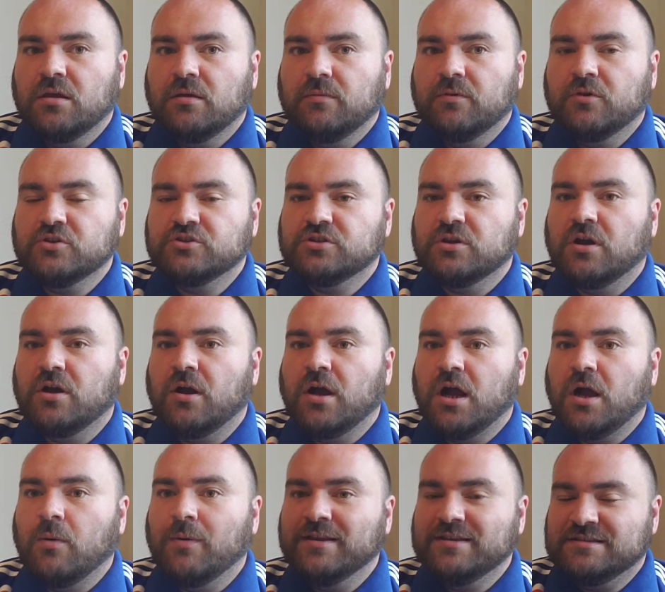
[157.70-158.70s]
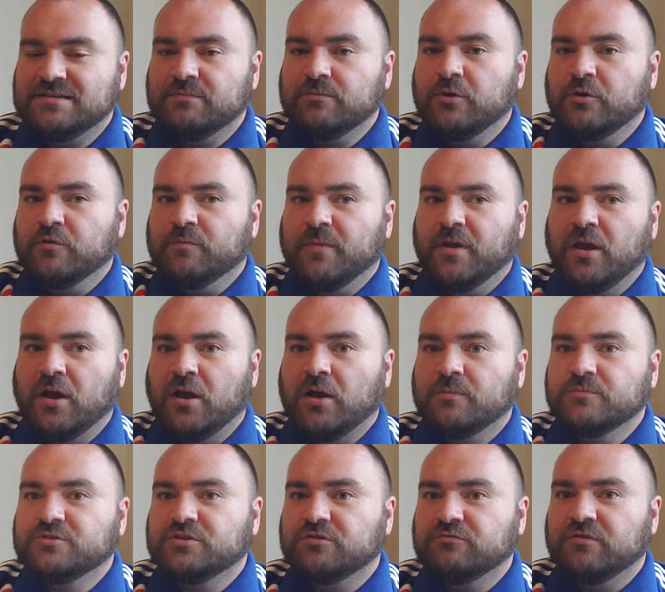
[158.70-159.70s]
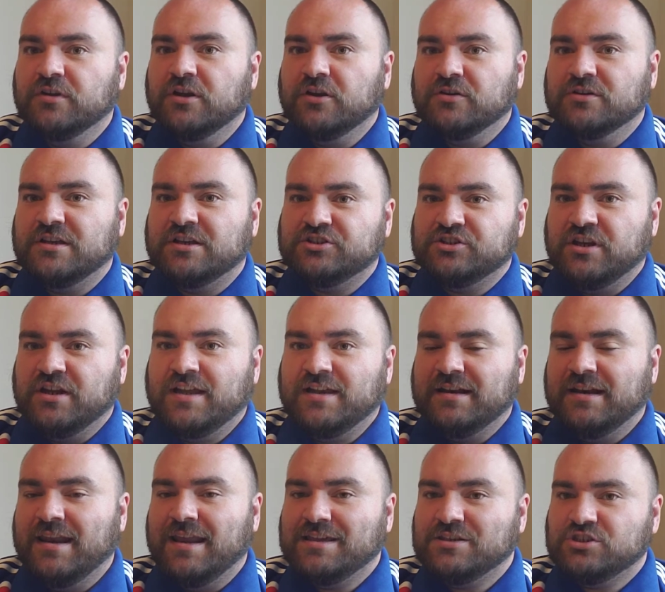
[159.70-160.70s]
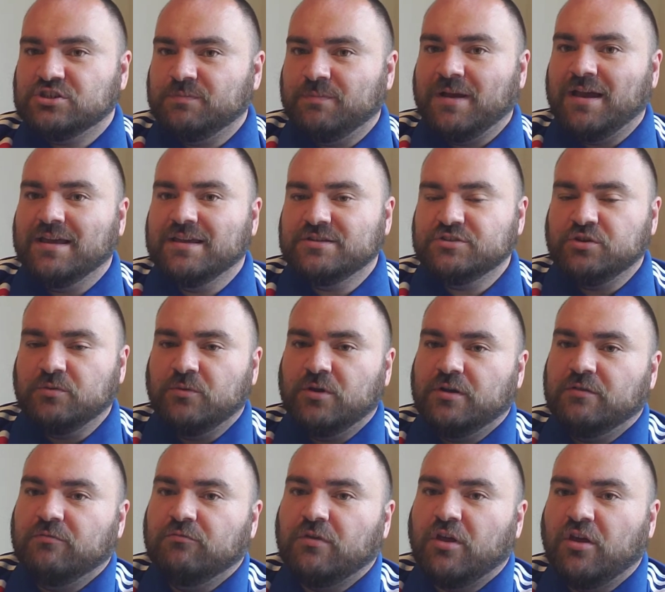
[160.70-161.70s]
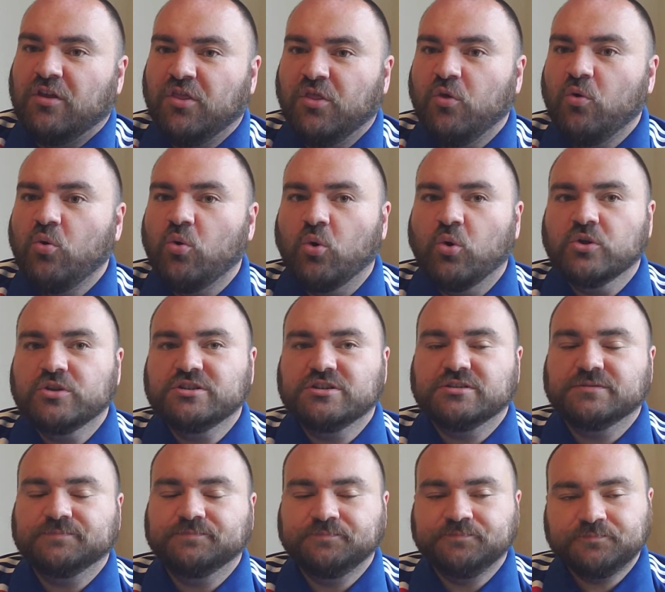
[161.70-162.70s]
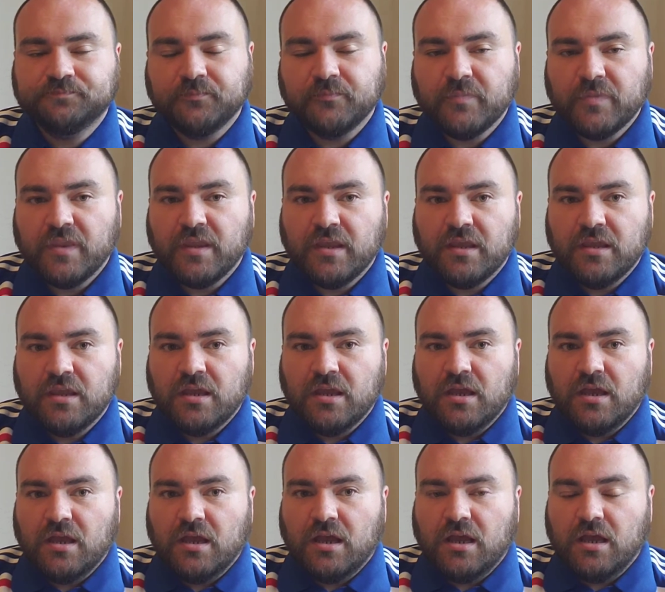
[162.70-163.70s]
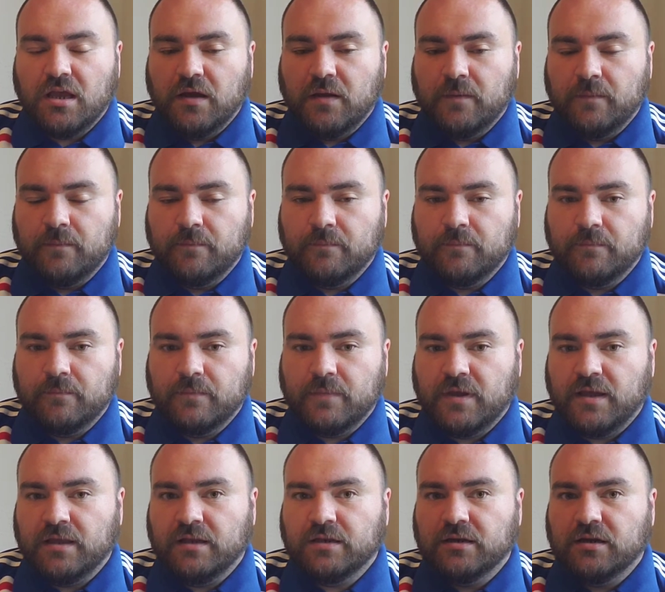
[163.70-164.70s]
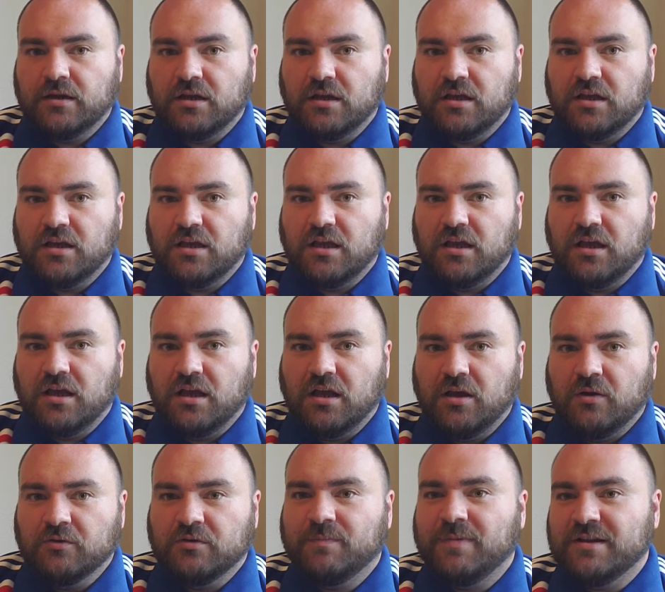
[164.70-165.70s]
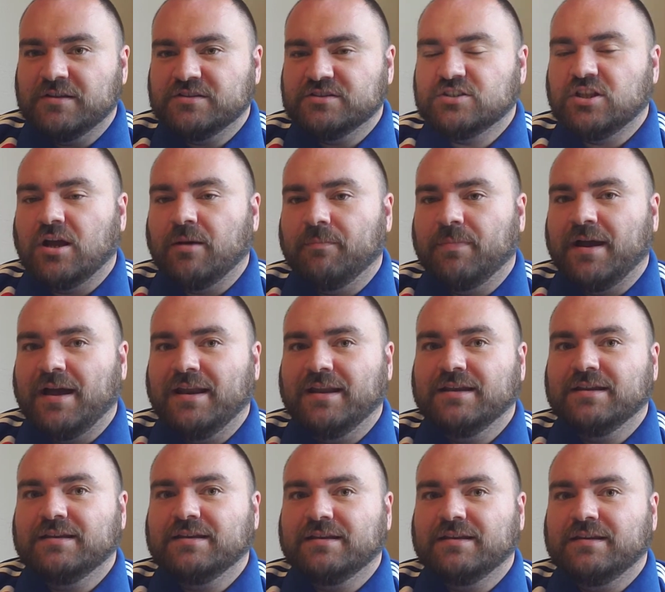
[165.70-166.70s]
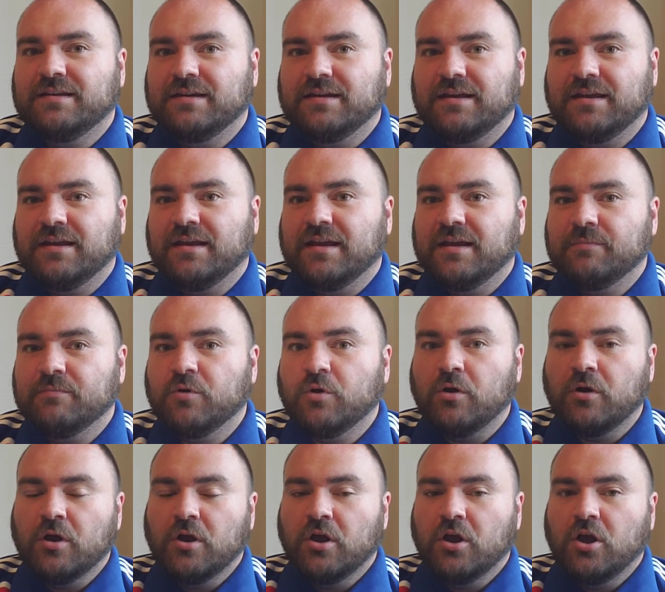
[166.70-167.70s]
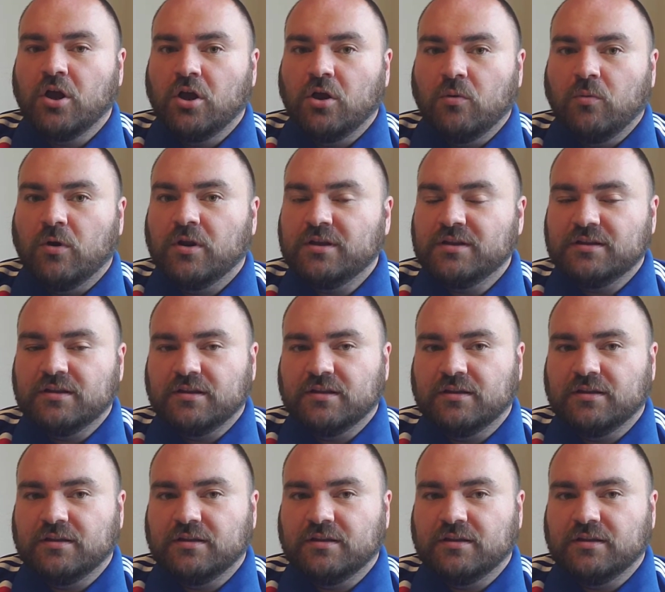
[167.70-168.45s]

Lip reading: because I went to move my arms and I realised actually I had less space than what I thought. And I was about to start panicking again, but what I